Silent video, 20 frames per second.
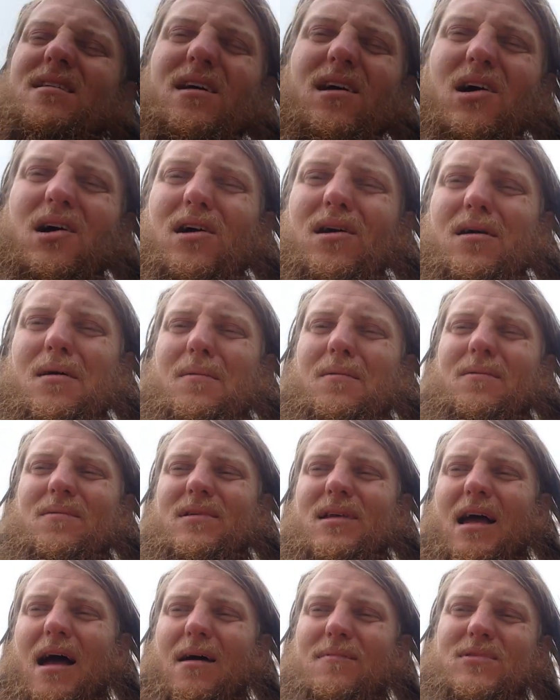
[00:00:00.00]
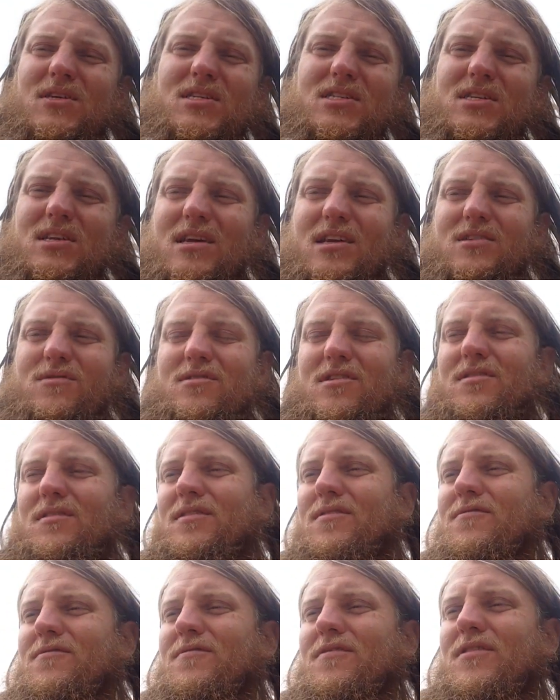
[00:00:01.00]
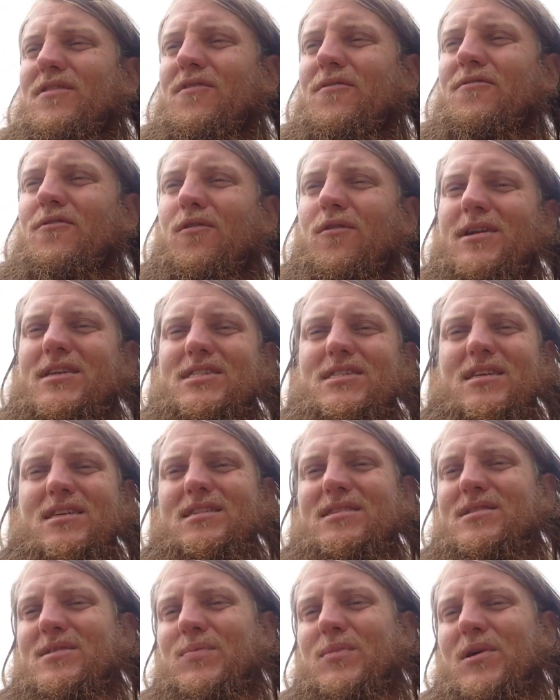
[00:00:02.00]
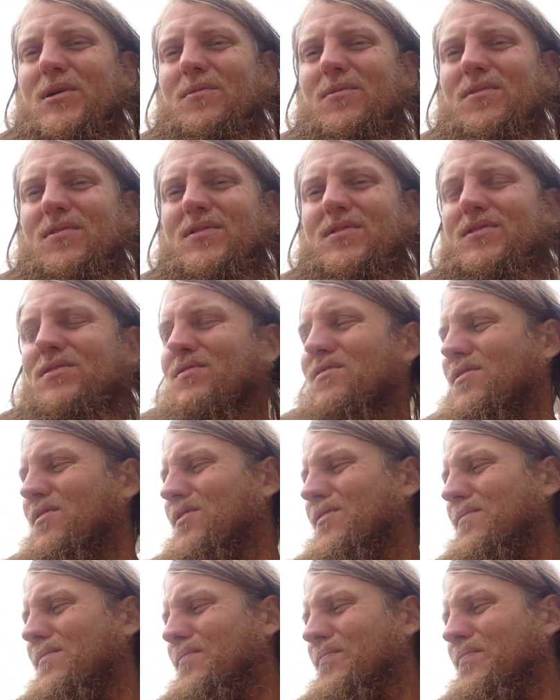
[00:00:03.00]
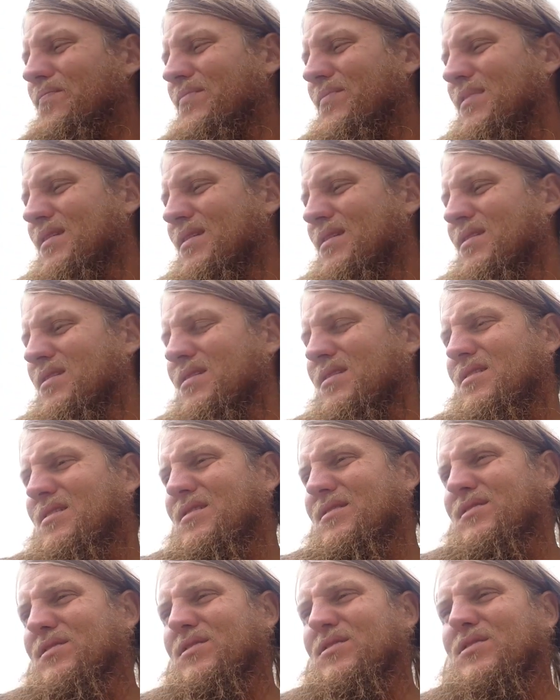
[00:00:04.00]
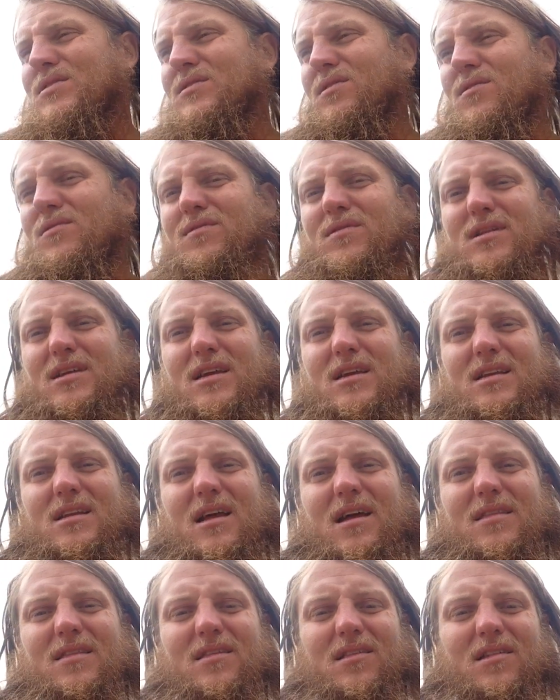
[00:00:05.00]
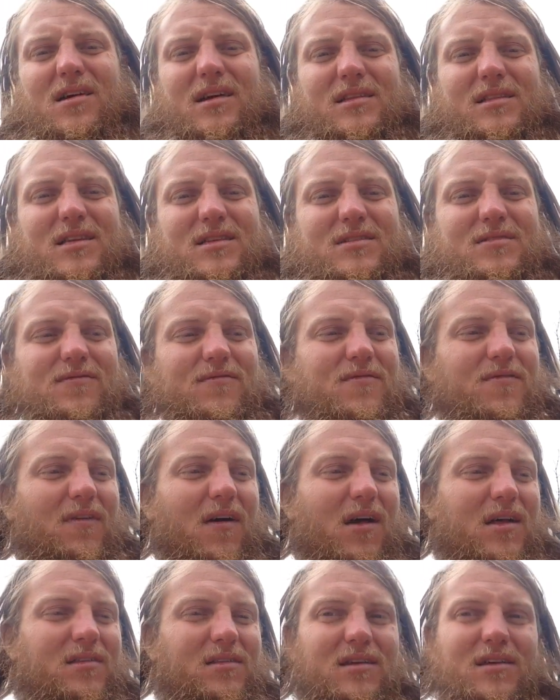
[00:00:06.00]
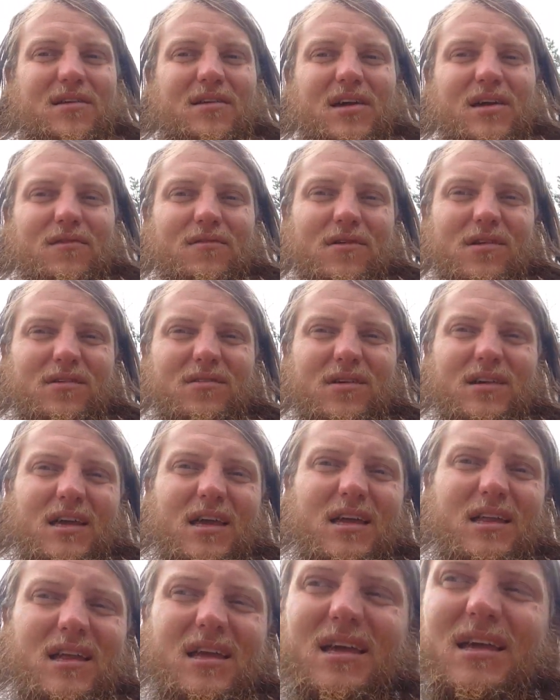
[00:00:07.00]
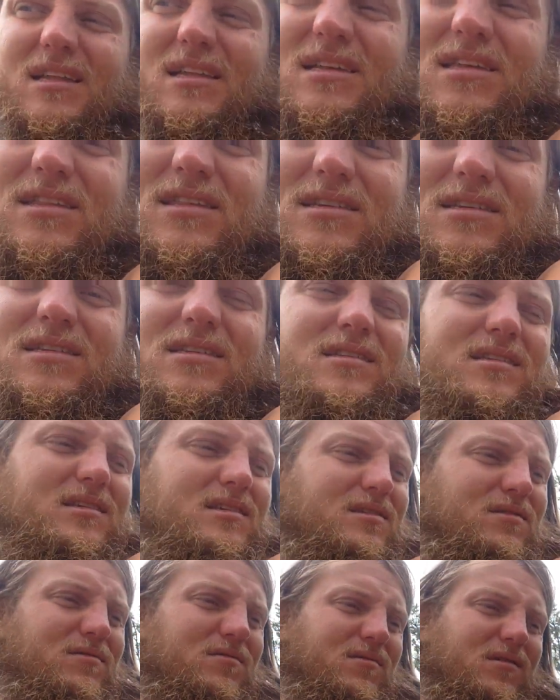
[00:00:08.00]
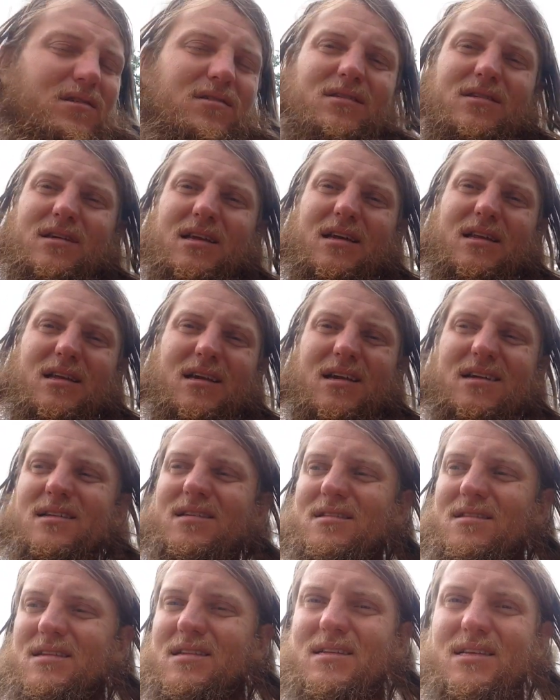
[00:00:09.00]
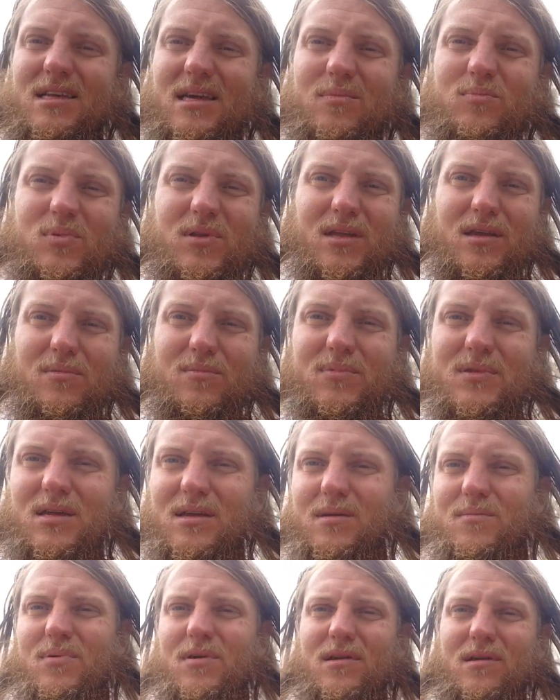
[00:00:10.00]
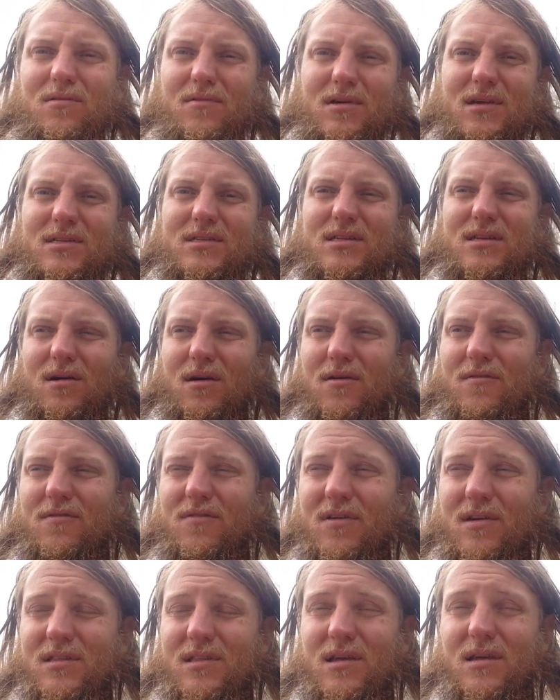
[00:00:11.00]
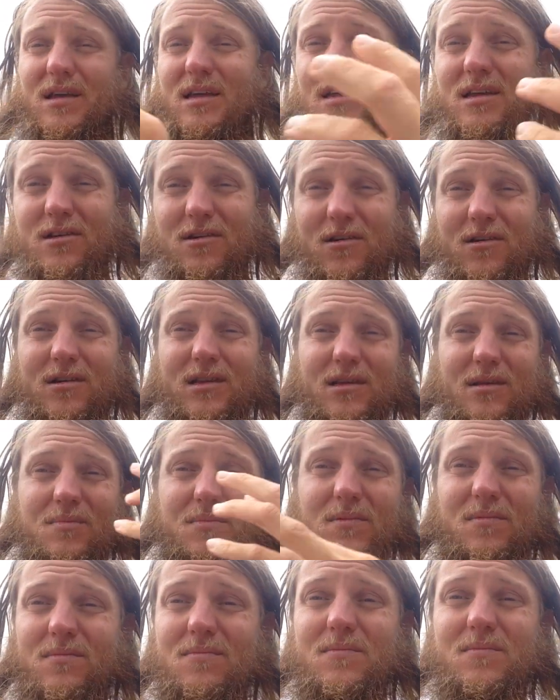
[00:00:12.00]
I'm just like really feel fortunate to be able to zone in on like this, finally, like really getting into the deep healing stuff, like the inner deep